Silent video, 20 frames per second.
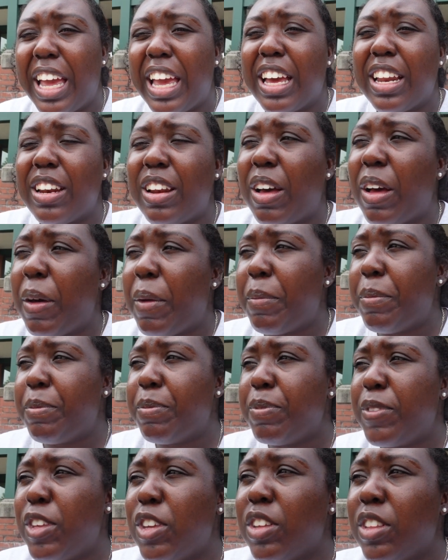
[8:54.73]
And
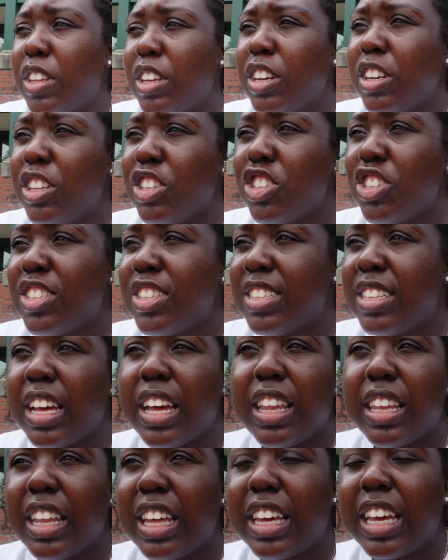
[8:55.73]
you could literally just
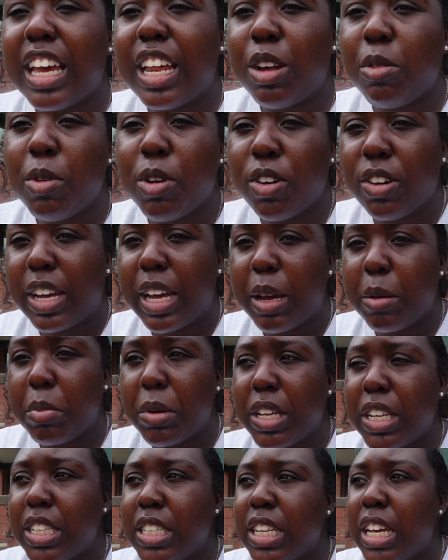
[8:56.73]
sit like anywhere on
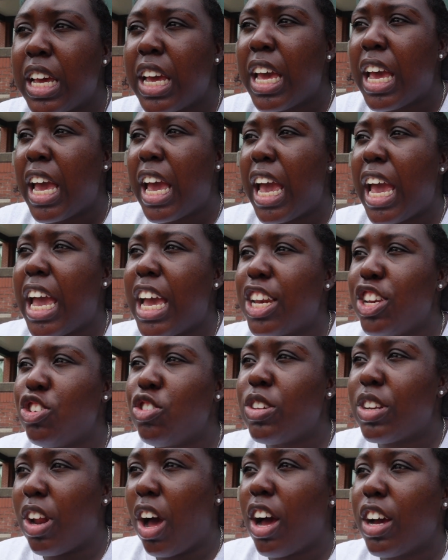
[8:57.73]
campus and you
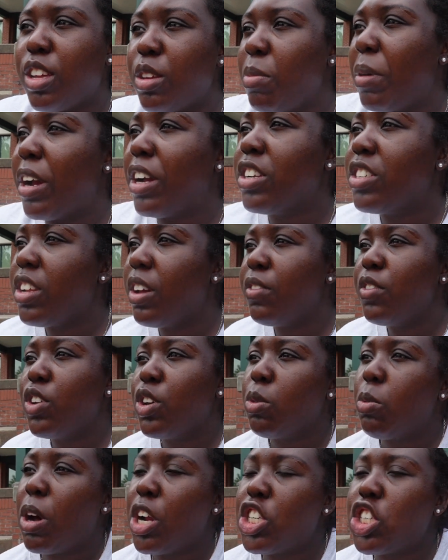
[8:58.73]
could occupy yourself. You
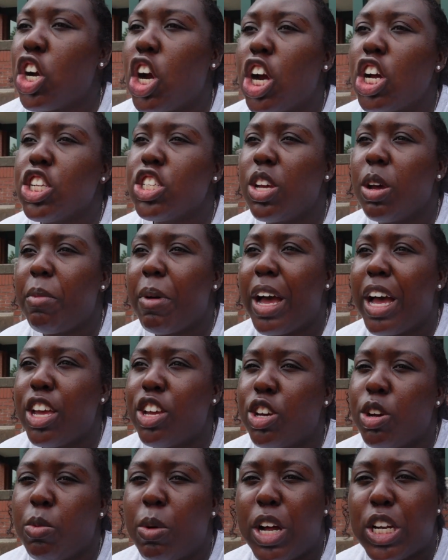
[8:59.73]
could watch cars go by, you
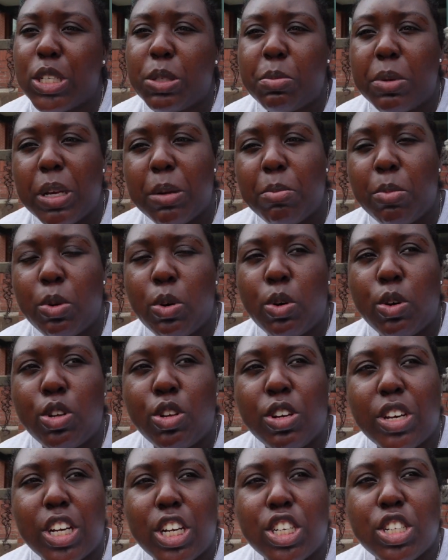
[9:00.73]
could watch people,
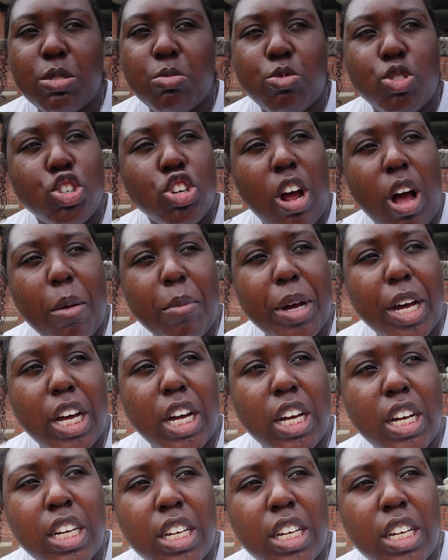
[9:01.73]
you could hear some drama.